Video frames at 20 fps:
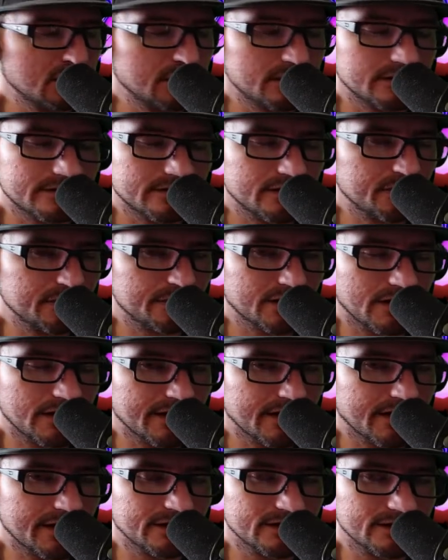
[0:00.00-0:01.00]
seems
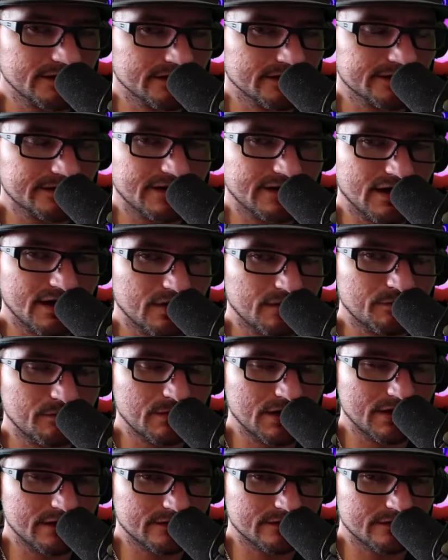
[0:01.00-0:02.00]
like endless now
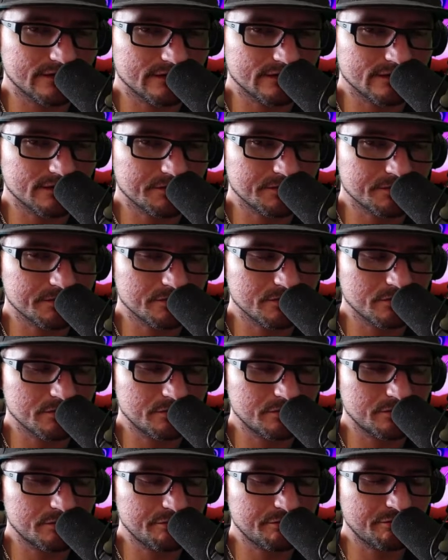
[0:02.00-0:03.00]
months,
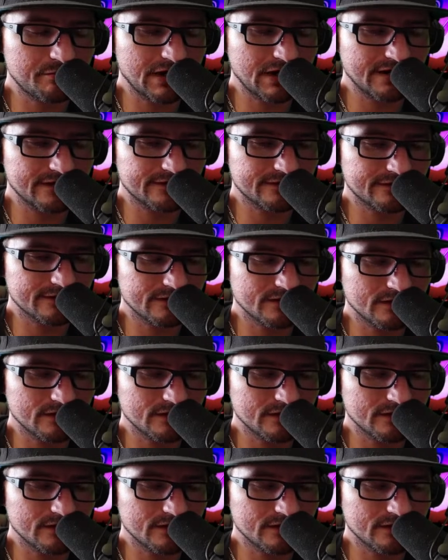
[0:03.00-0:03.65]
but